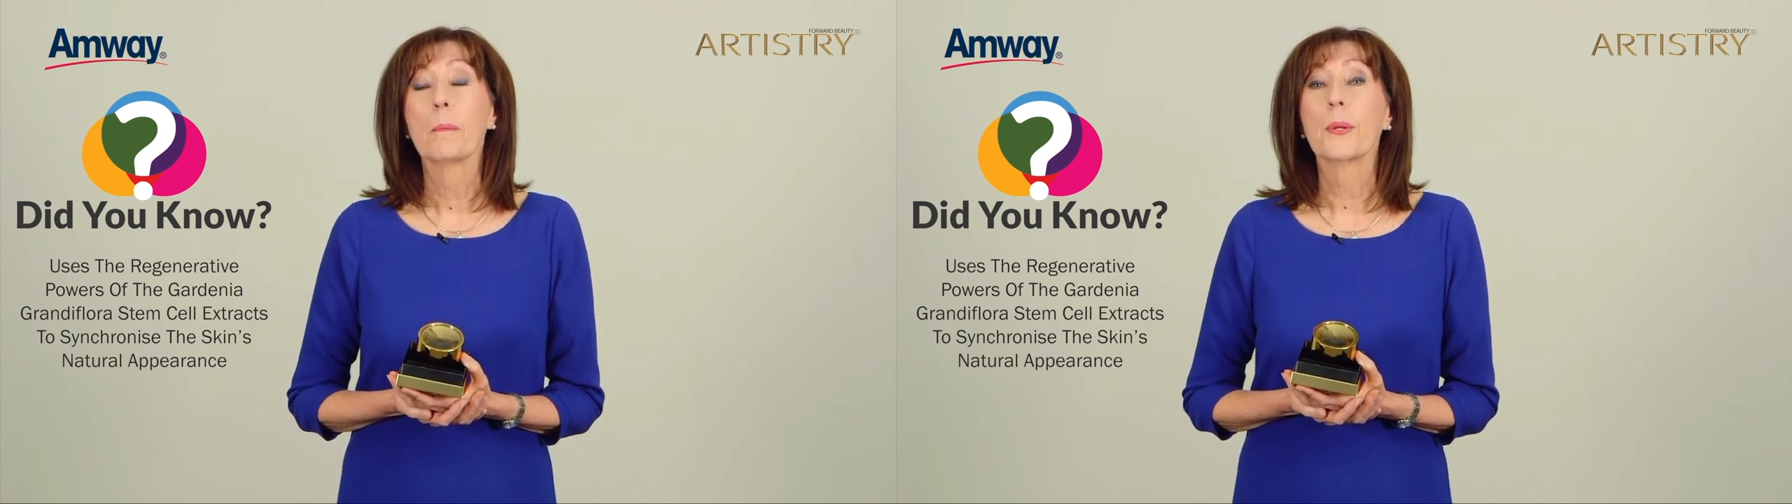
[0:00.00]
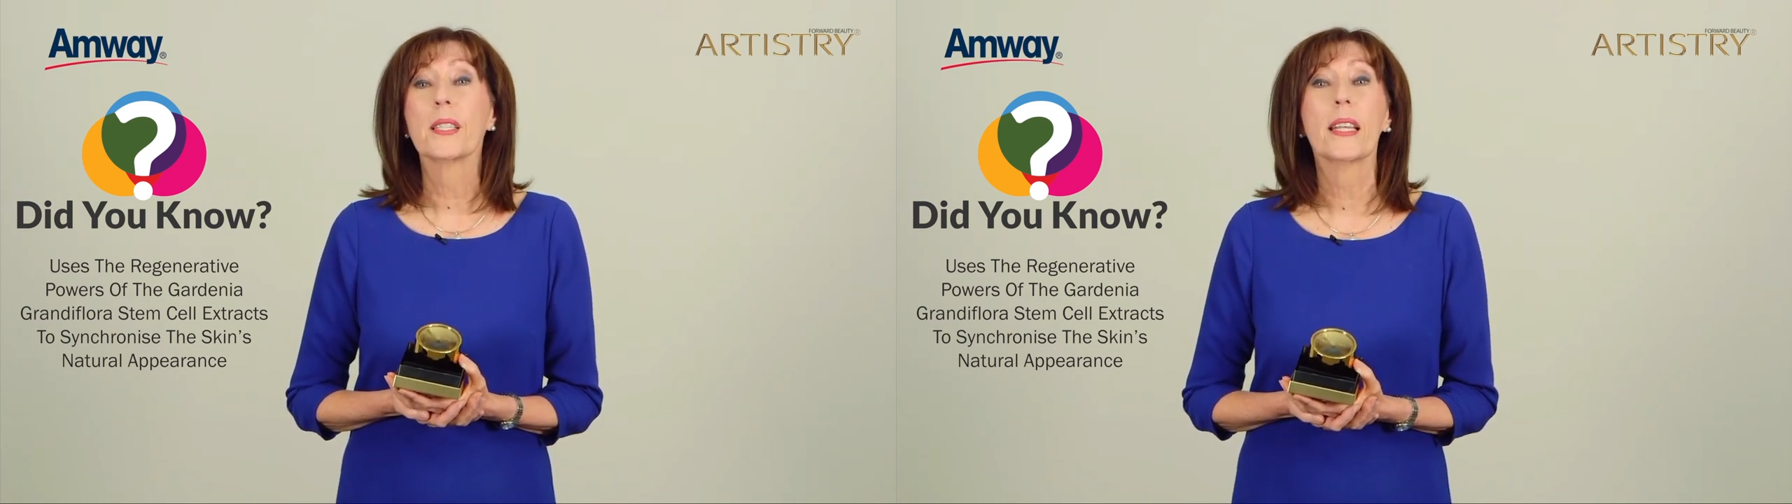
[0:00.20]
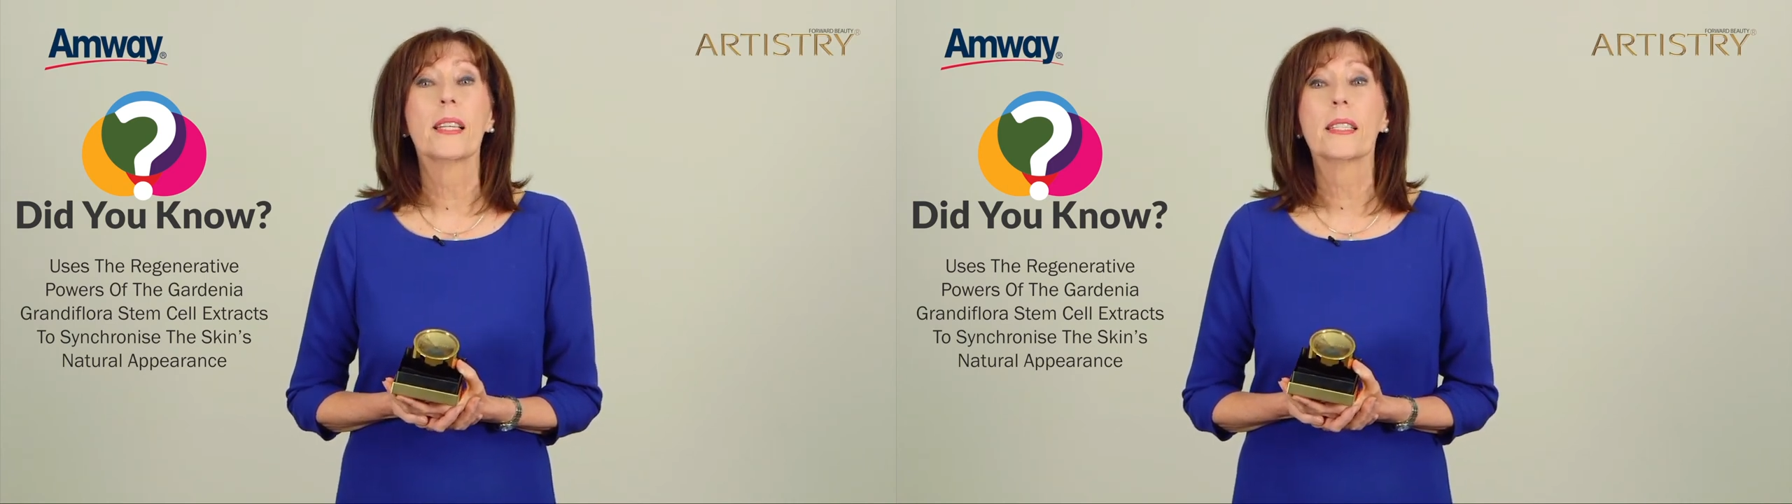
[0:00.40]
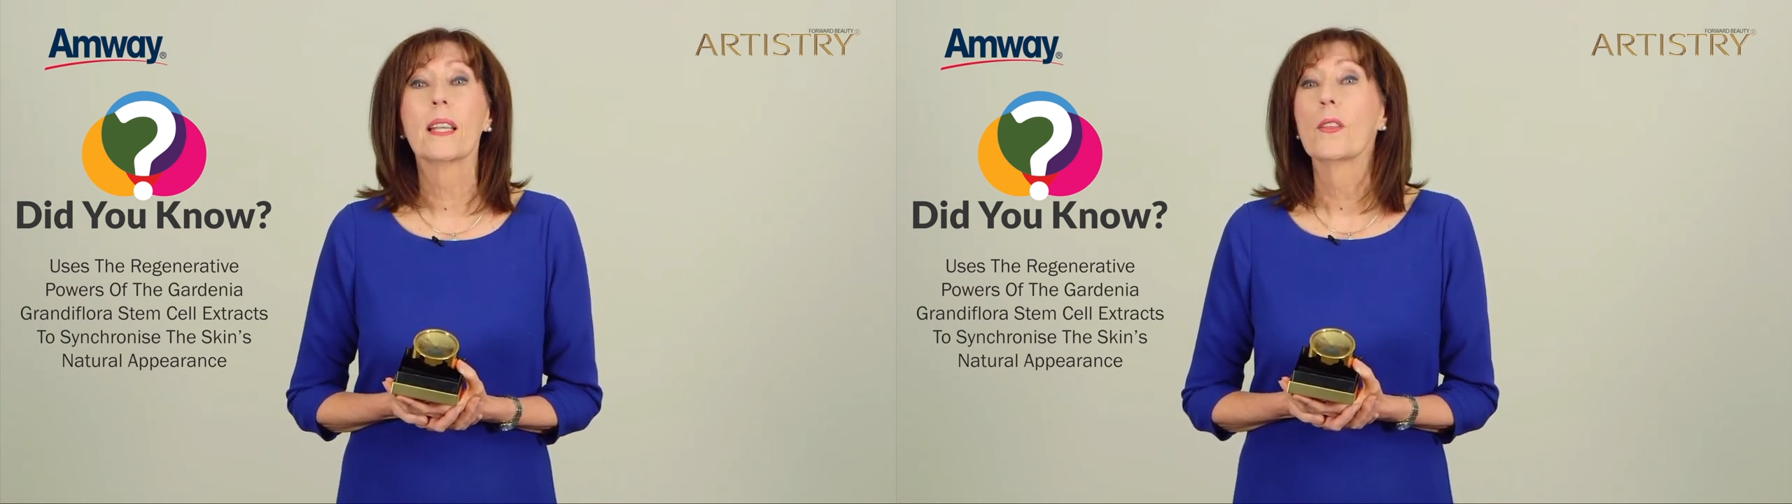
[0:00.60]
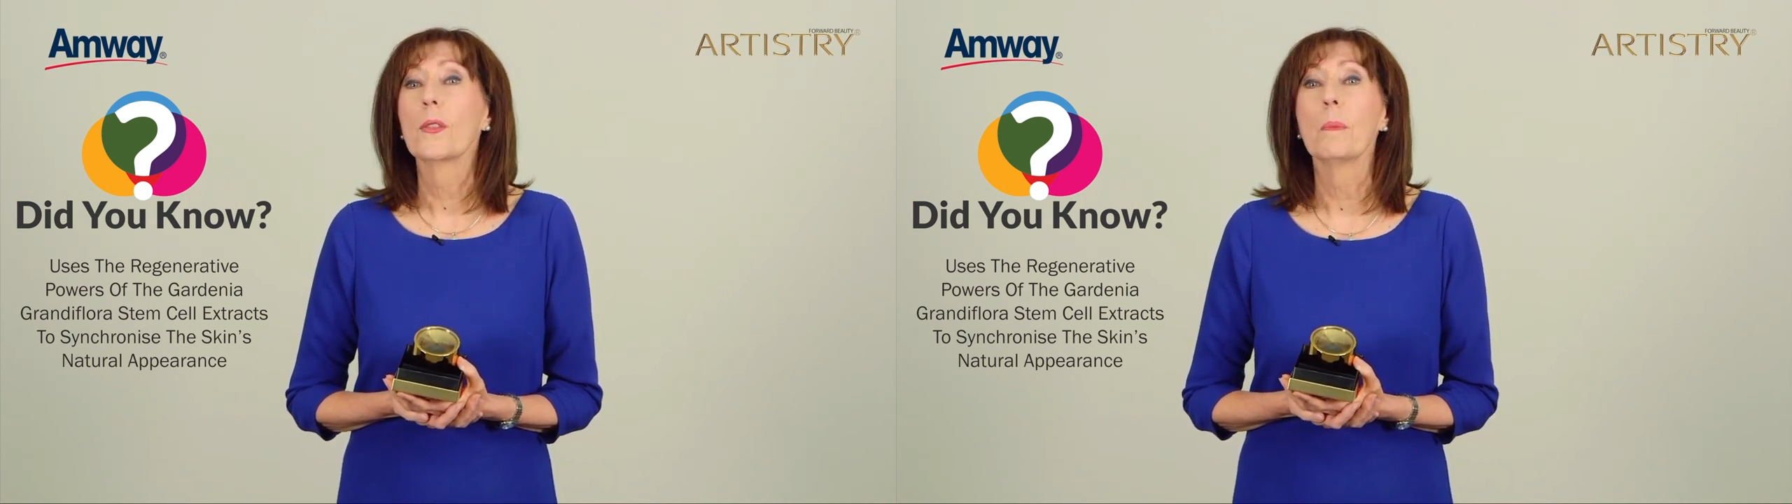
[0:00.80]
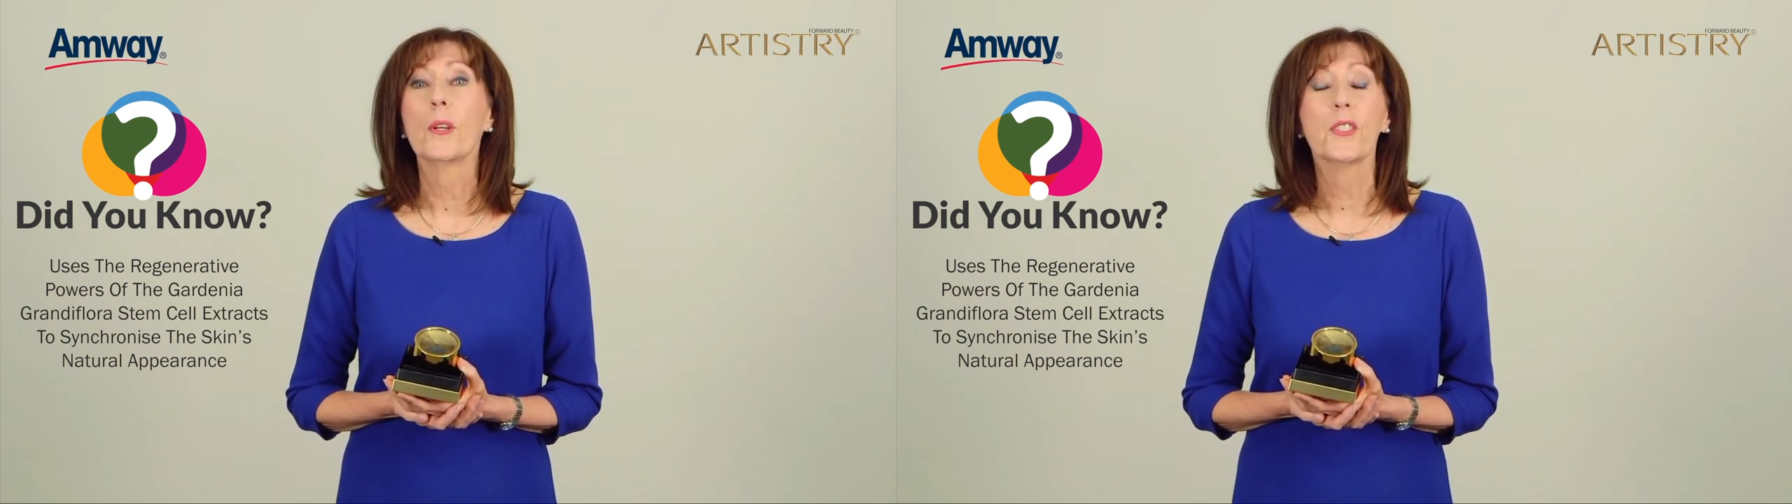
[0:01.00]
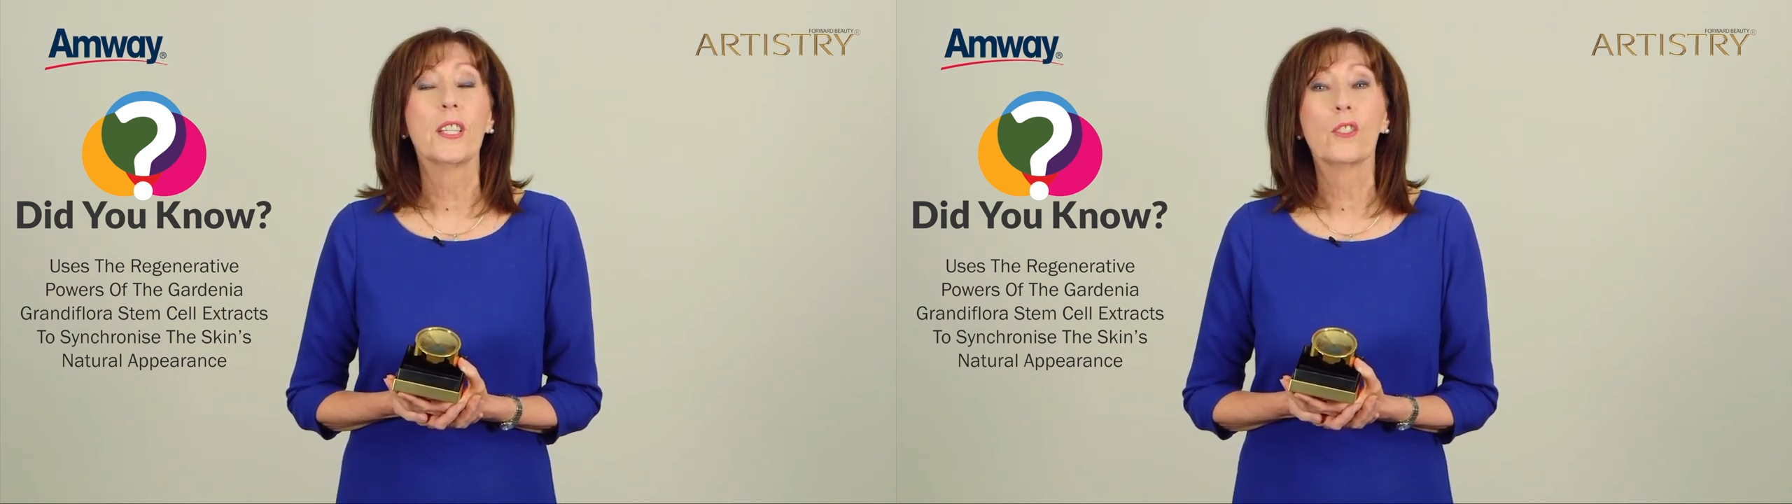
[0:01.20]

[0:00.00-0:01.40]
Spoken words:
possess the most